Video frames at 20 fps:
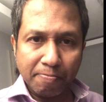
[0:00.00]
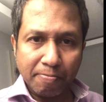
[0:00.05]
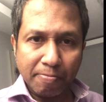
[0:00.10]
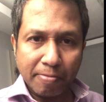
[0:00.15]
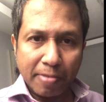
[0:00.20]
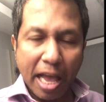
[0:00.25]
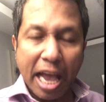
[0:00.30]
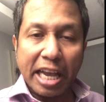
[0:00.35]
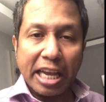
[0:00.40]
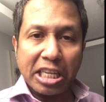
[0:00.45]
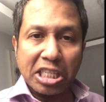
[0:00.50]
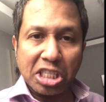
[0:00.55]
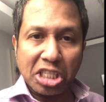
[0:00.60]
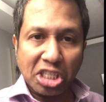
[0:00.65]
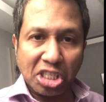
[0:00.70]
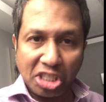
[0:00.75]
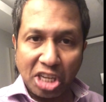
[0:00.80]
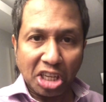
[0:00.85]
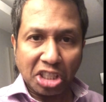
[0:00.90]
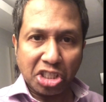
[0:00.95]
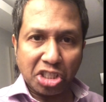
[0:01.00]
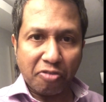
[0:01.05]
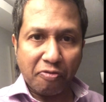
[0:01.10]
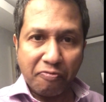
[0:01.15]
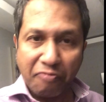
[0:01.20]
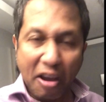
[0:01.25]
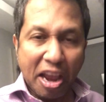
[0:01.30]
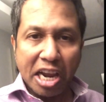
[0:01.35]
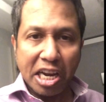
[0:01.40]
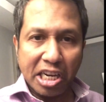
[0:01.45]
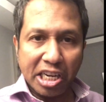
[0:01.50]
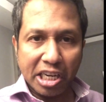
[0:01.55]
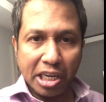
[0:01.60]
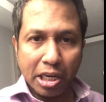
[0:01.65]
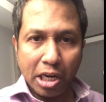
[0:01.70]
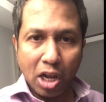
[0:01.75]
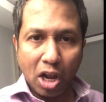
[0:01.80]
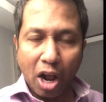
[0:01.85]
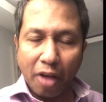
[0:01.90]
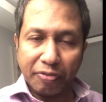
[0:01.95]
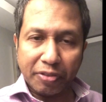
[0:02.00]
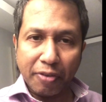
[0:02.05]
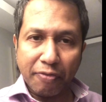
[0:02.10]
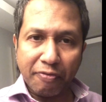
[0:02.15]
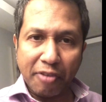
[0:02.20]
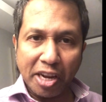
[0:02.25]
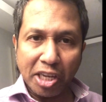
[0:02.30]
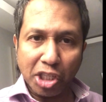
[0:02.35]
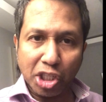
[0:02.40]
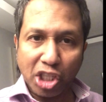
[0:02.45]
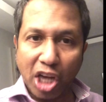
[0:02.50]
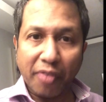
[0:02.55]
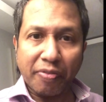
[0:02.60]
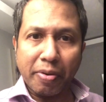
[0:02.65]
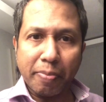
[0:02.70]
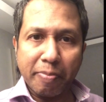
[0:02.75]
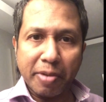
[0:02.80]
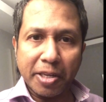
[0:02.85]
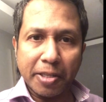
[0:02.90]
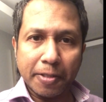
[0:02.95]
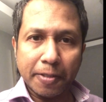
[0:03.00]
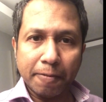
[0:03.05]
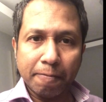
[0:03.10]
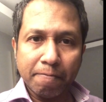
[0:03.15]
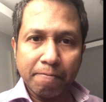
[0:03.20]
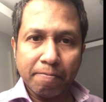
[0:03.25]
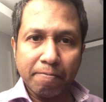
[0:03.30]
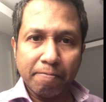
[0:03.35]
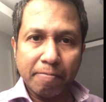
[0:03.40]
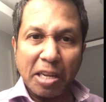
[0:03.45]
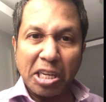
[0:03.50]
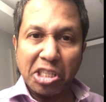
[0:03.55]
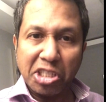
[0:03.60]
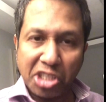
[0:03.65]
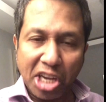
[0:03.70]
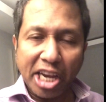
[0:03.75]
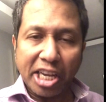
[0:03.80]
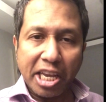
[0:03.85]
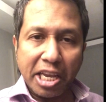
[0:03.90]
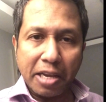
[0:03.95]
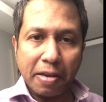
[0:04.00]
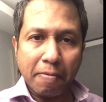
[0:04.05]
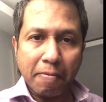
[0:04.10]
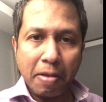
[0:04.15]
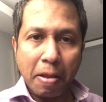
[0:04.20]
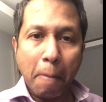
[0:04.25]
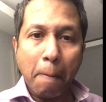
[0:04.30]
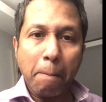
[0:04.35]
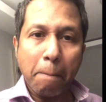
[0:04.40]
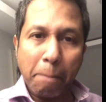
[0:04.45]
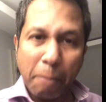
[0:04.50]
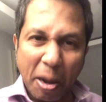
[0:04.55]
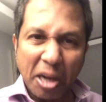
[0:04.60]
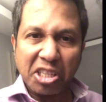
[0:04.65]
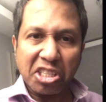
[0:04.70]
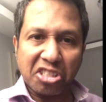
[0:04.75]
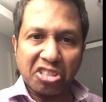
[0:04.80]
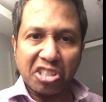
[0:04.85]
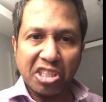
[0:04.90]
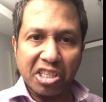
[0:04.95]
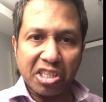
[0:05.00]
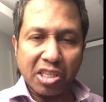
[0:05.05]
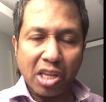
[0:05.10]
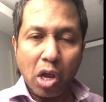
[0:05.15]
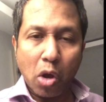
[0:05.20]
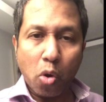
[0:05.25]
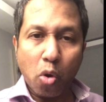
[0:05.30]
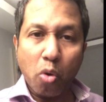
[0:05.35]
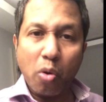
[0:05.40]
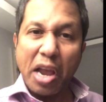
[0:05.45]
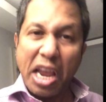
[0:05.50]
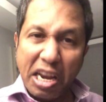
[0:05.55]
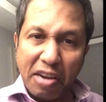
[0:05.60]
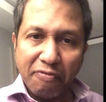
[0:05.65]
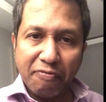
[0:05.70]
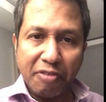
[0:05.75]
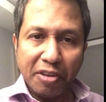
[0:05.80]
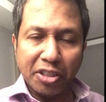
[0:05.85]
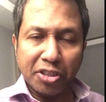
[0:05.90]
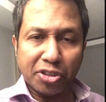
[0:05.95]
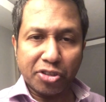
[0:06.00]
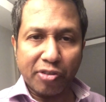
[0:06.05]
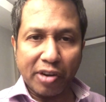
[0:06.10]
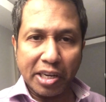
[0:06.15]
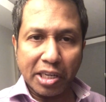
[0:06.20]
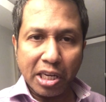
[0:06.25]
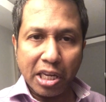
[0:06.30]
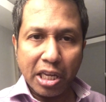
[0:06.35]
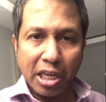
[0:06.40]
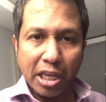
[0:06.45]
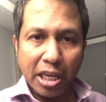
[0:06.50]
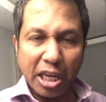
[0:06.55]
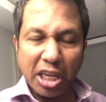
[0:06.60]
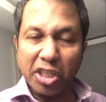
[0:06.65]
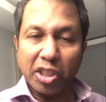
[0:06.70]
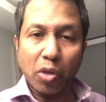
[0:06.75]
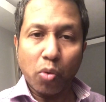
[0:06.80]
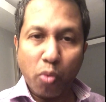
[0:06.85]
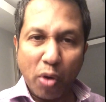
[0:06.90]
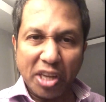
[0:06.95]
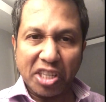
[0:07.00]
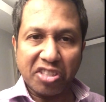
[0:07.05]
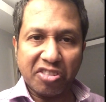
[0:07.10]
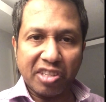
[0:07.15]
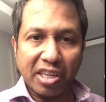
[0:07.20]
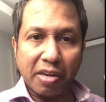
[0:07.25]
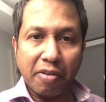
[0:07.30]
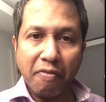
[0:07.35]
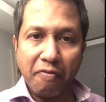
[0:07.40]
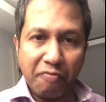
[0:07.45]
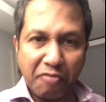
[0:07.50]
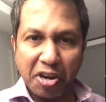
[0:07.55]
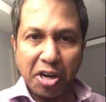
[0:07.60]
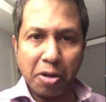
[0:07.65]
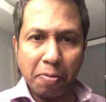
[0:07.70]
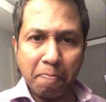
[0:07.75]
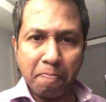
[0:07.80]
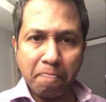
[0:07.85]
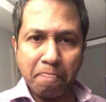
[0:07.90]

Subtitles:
against such failure of the French government in checking bastards who infiltrate into the Western freedom.